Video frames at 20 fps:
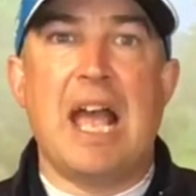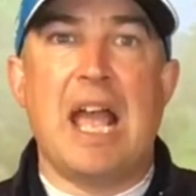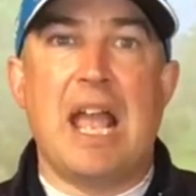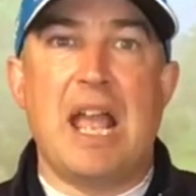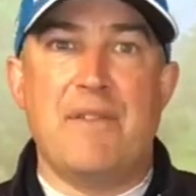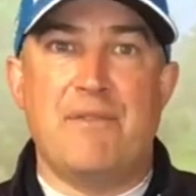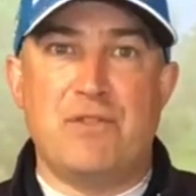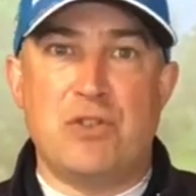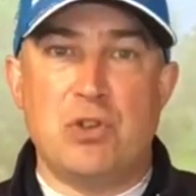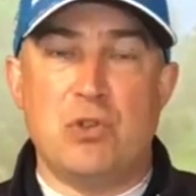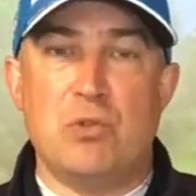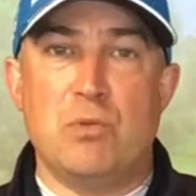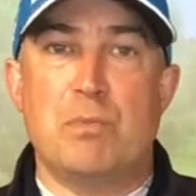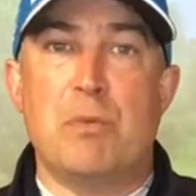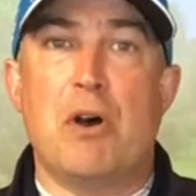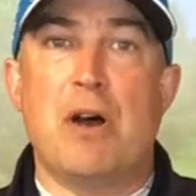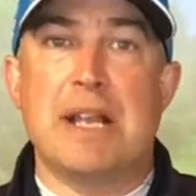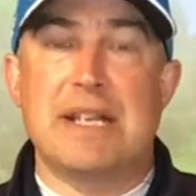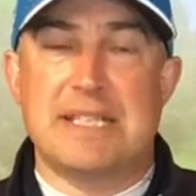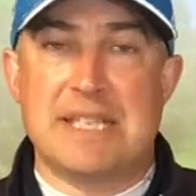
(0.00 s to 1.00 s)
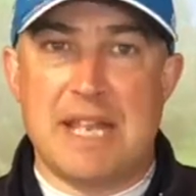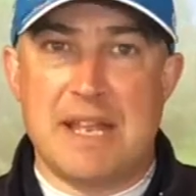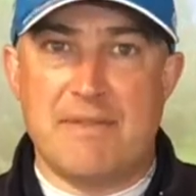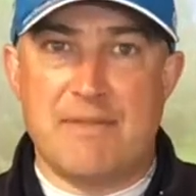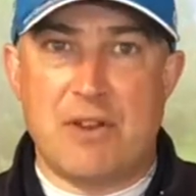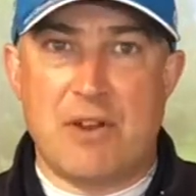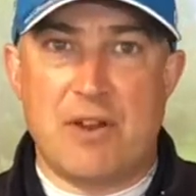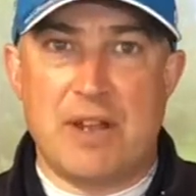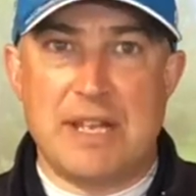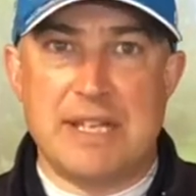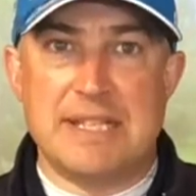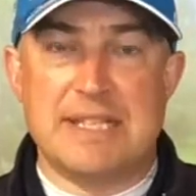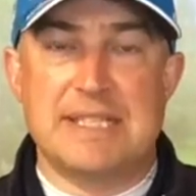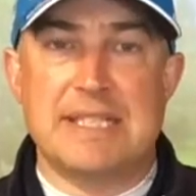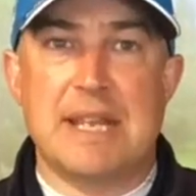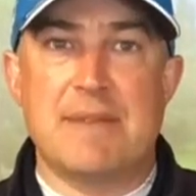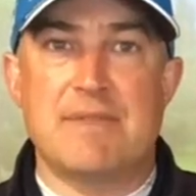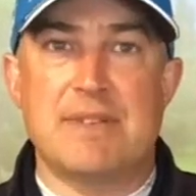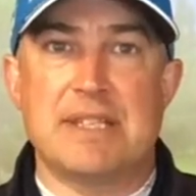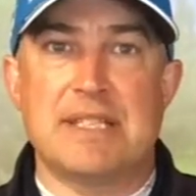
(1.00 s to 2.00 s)
If you buy a set of irons,
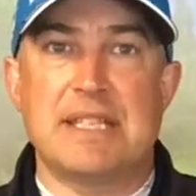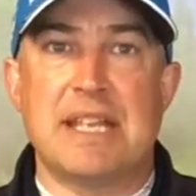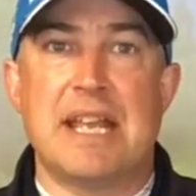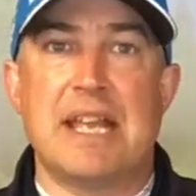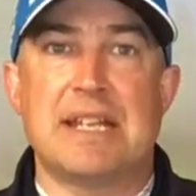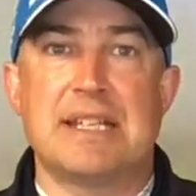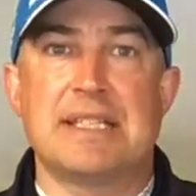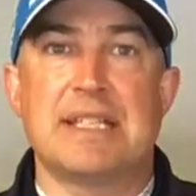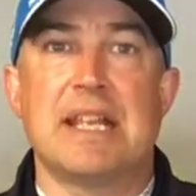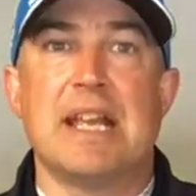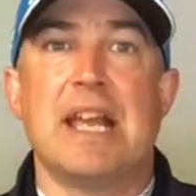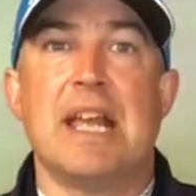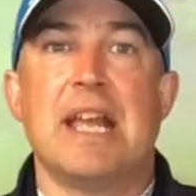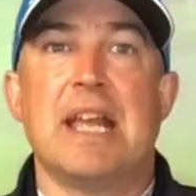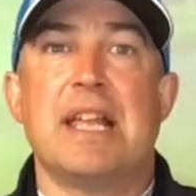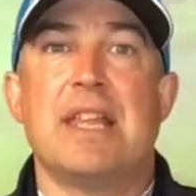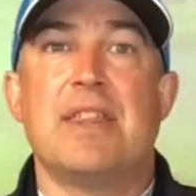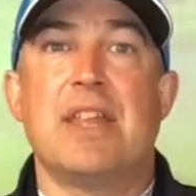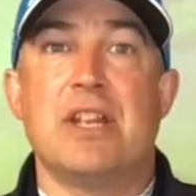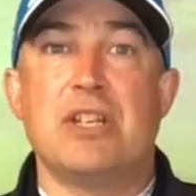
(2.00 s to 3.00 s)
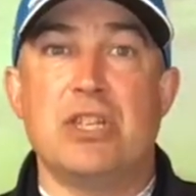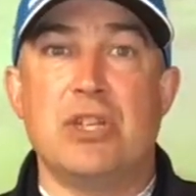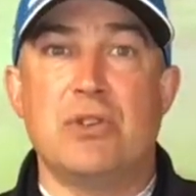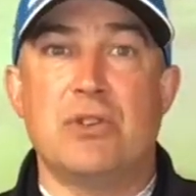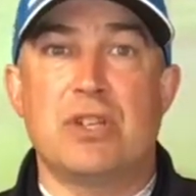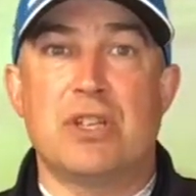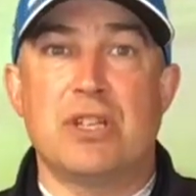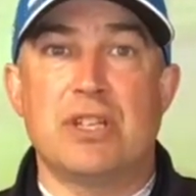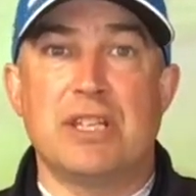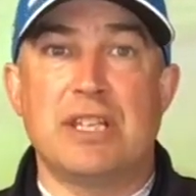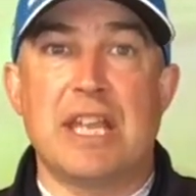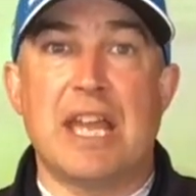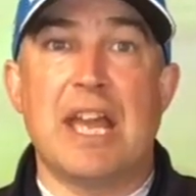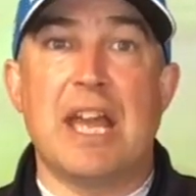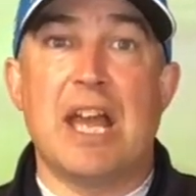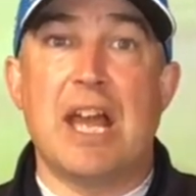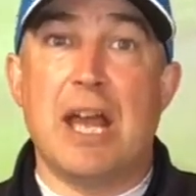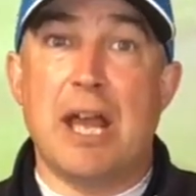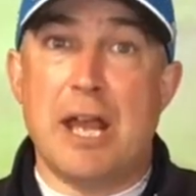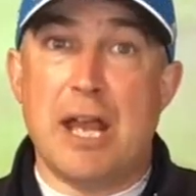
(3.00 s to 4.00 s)
7 sets, then you can
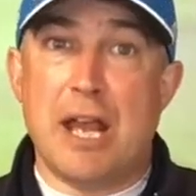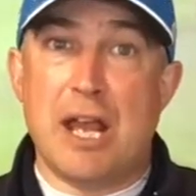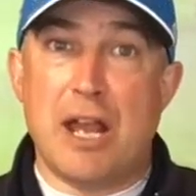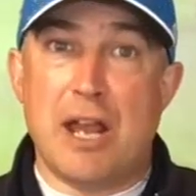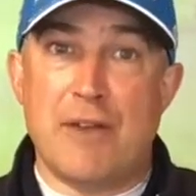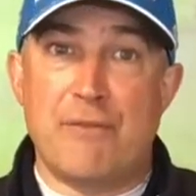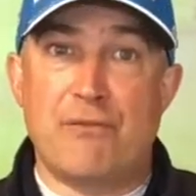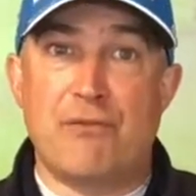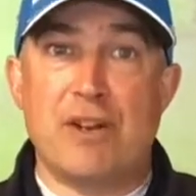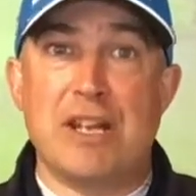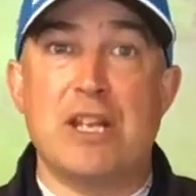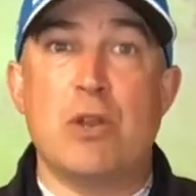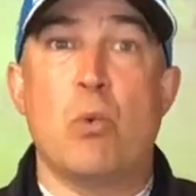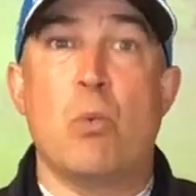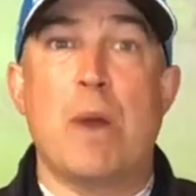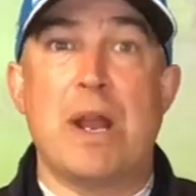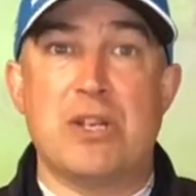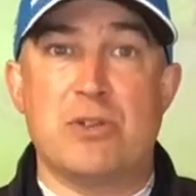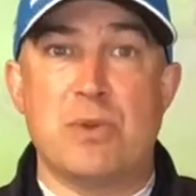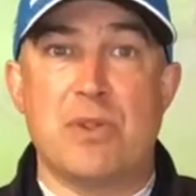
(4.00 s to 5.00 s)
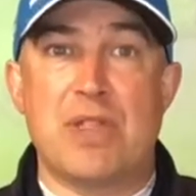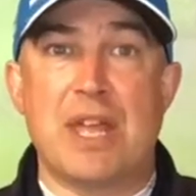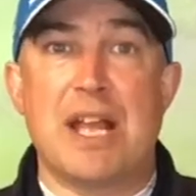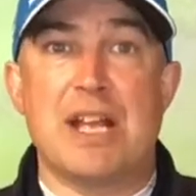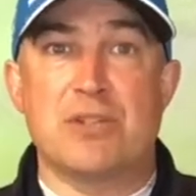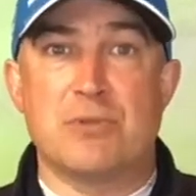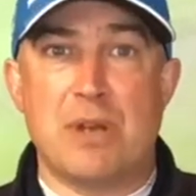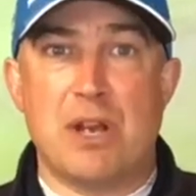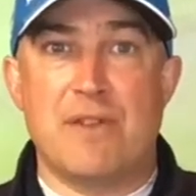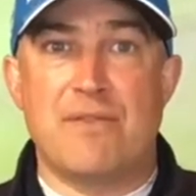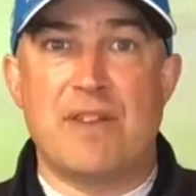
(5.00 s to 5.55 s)
get a free wedge with that as well.